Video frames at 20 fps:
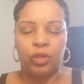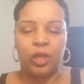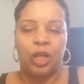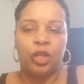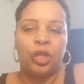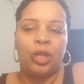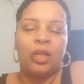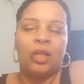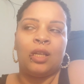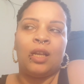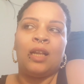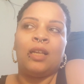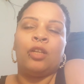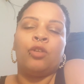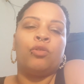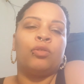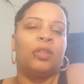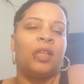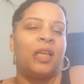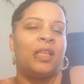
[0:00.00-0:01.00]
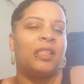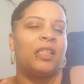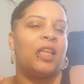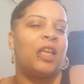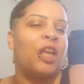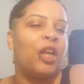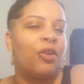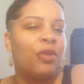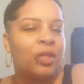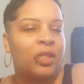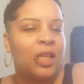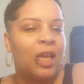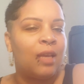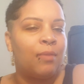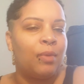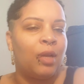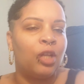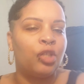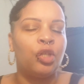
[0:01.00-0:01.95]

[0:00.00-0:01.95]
So I try to let little things irritate me.